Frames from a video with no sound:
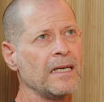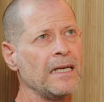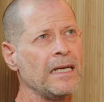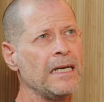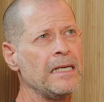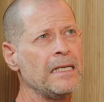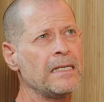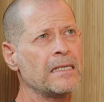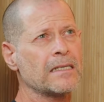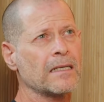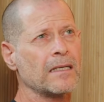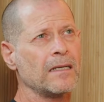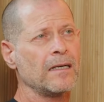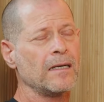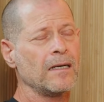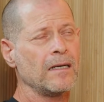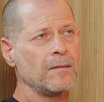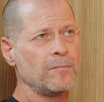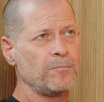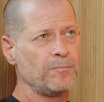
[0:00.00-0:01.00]
it's
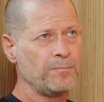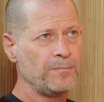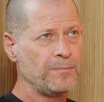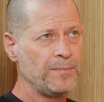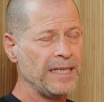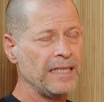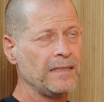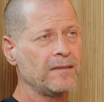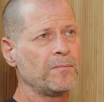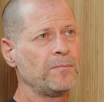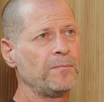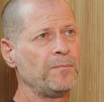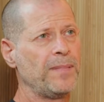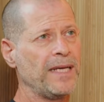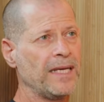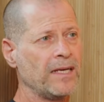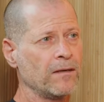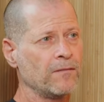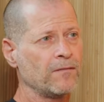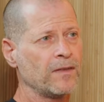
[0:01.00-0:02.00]
a bit
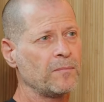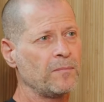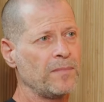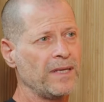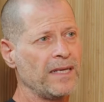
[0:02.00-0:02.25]
bigger than